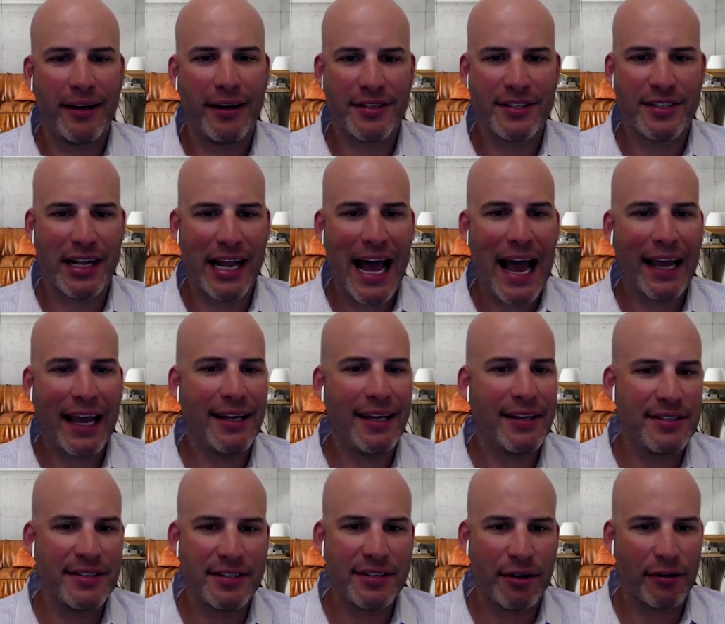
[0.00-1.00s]
Slack
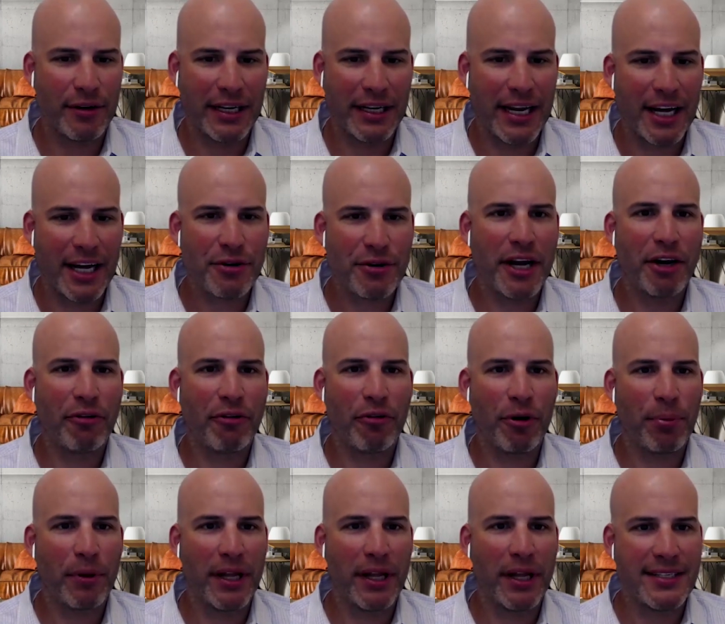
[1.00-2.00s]
is certainly not trying to
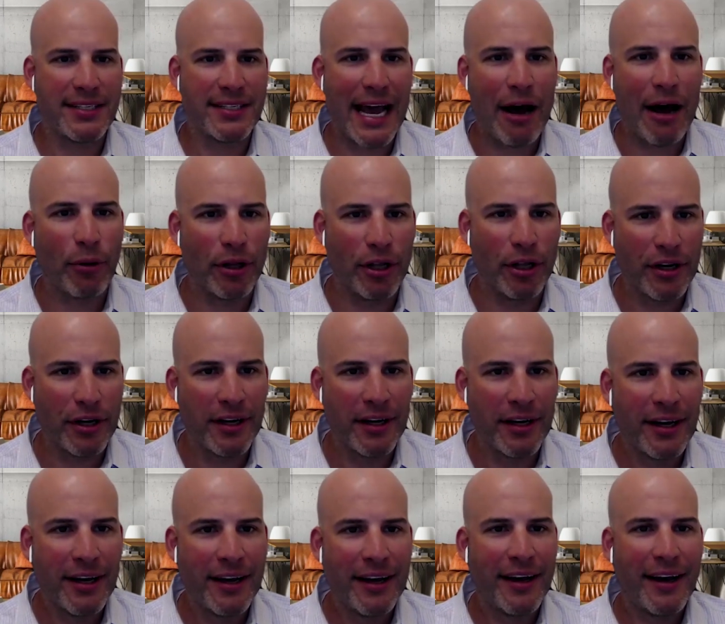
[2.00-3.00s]
replace Outlook.
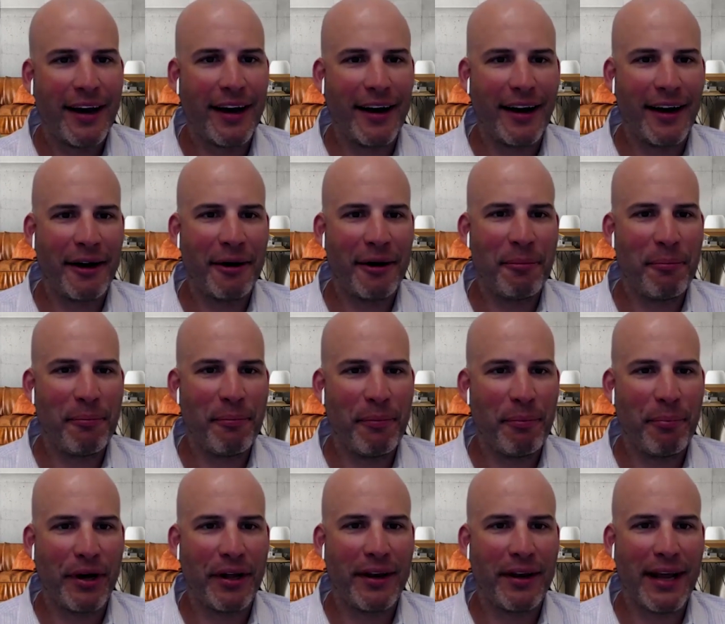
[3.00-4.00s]

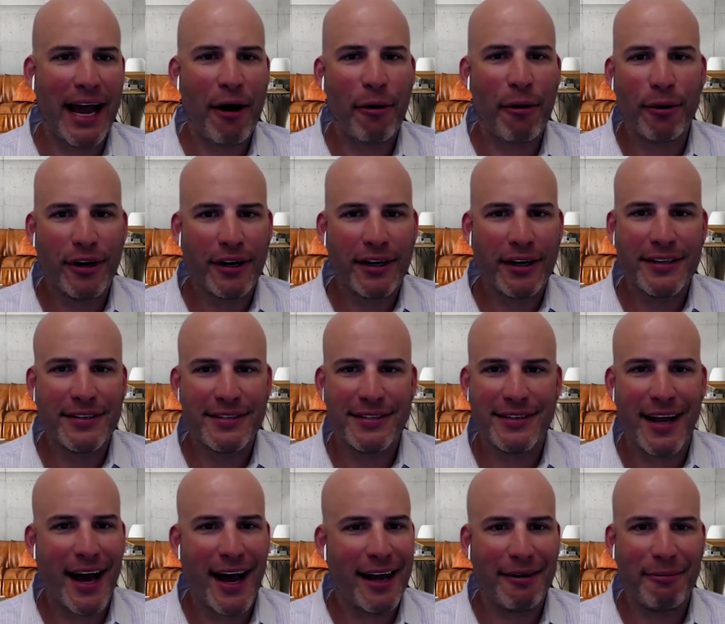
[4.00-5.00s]
But Outlook is
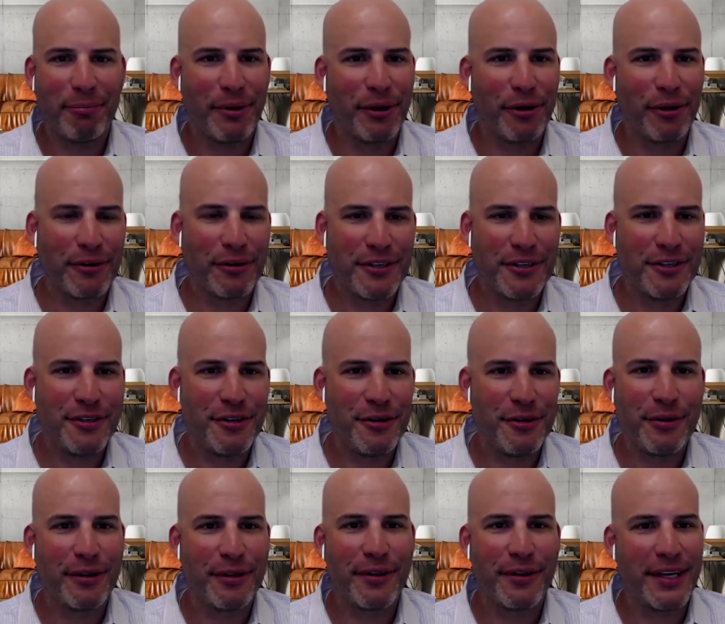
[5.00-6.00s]
not built to
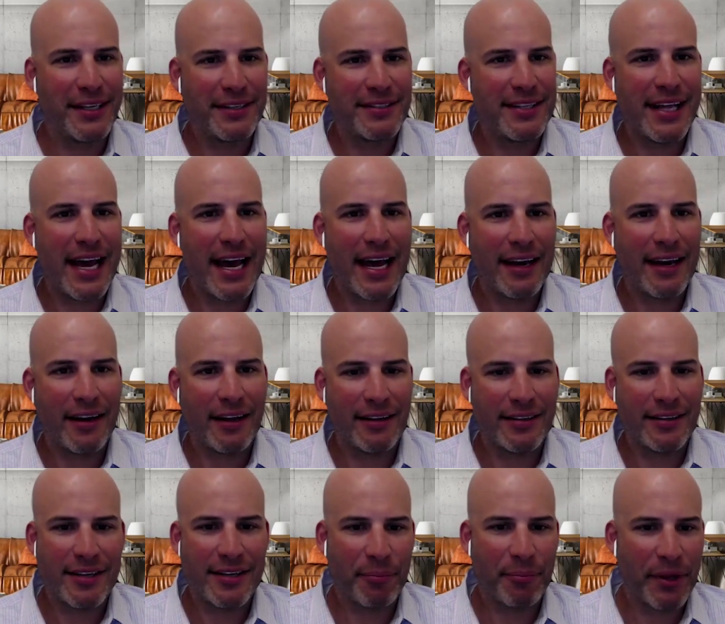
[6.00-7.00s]
do the things that
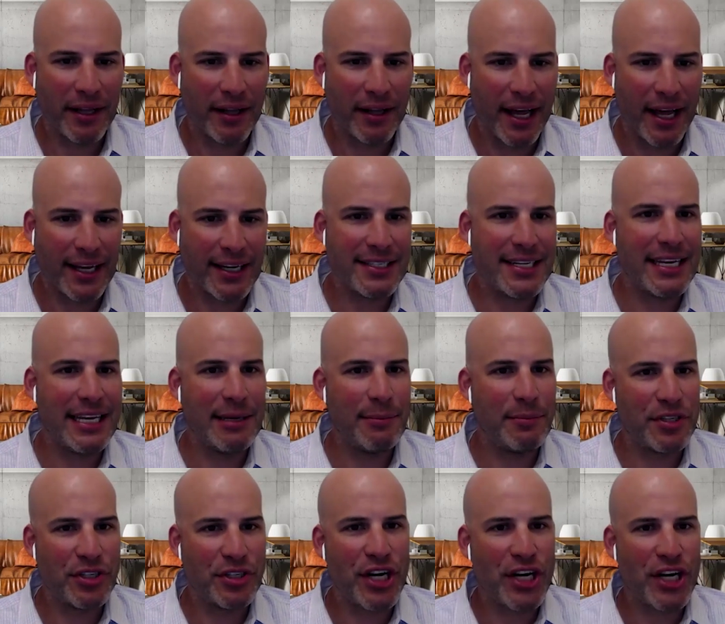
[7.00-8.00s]
something like a
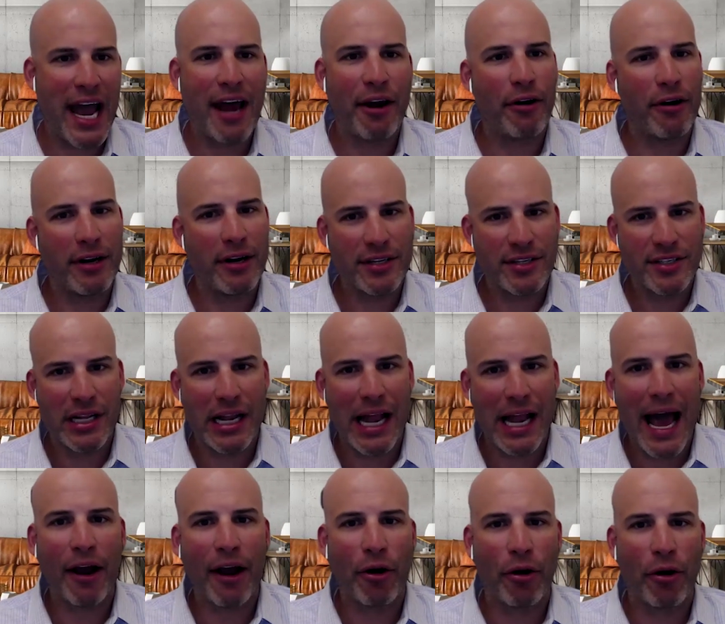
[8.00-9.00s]
Teams chat or a
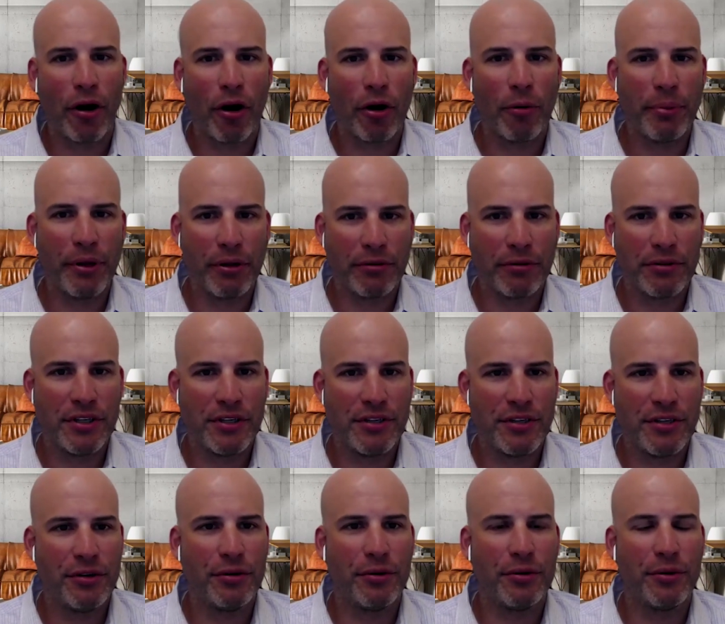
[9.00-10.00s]
Slack are built to
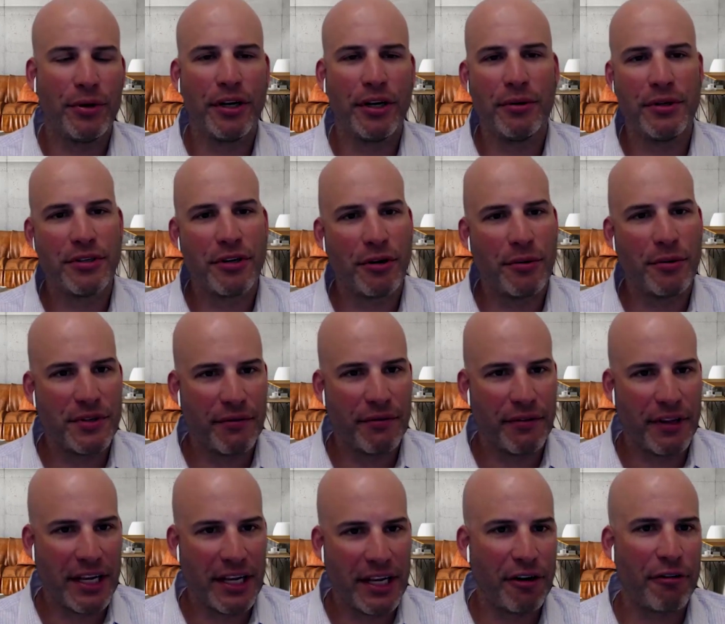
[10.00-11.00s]
do, in terms of
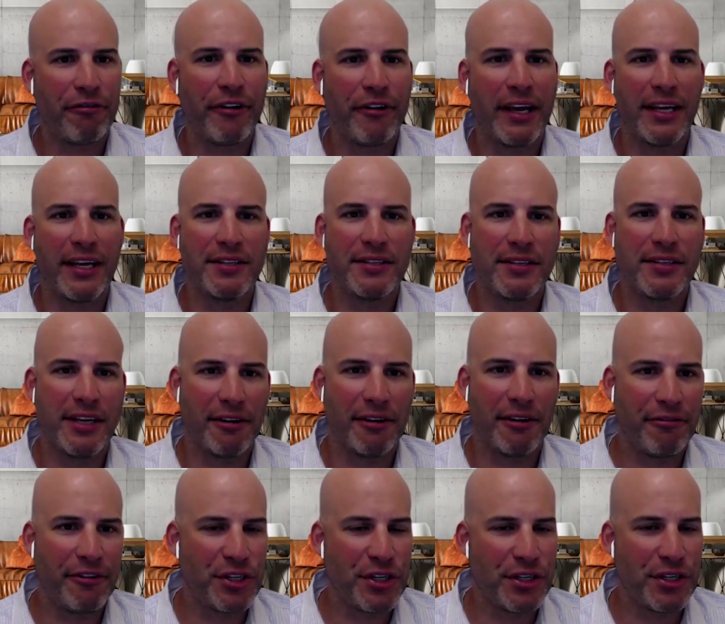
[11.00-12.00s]
the interface, the
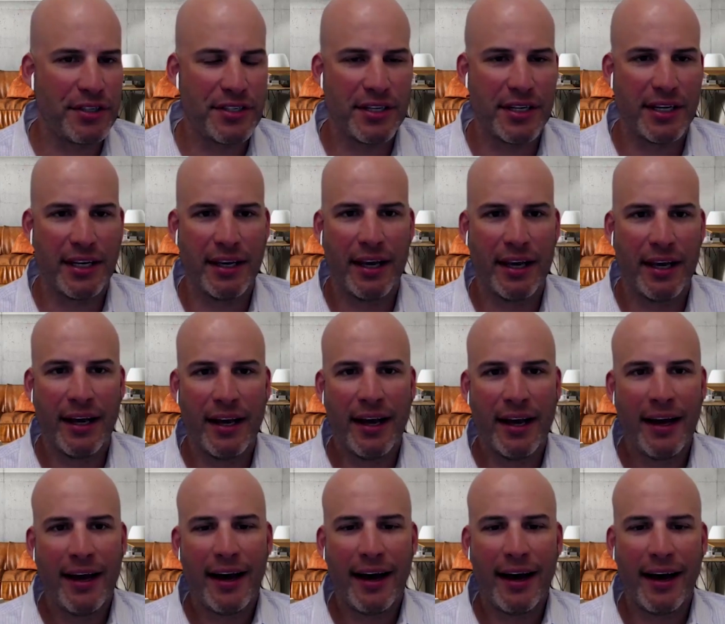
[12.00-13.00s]
efficiency,
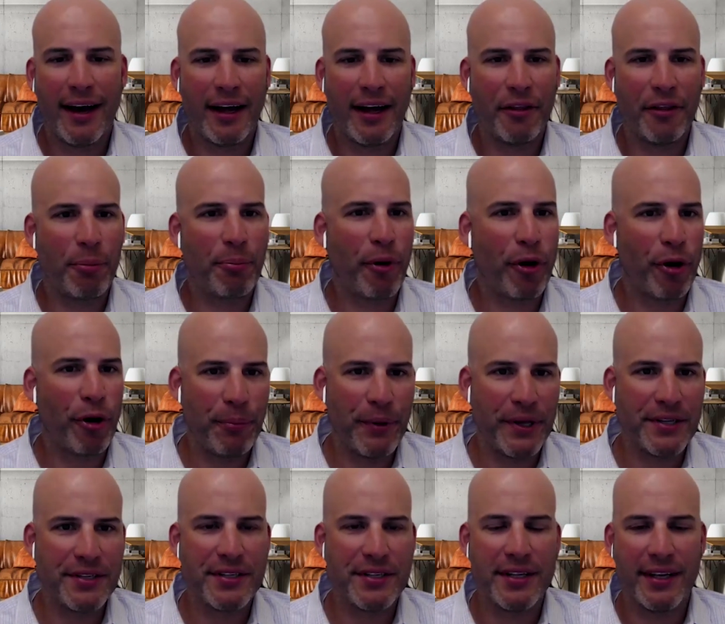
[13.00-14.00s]
the
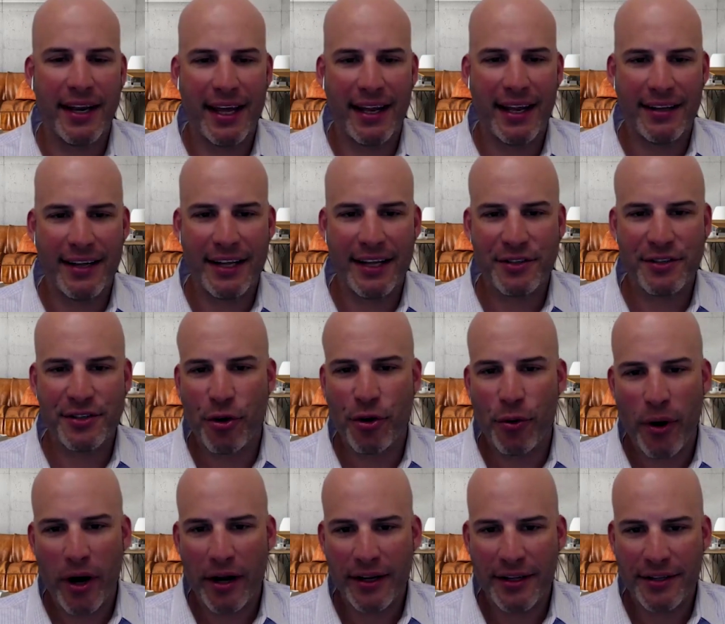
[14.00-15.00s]
purpose, and so on.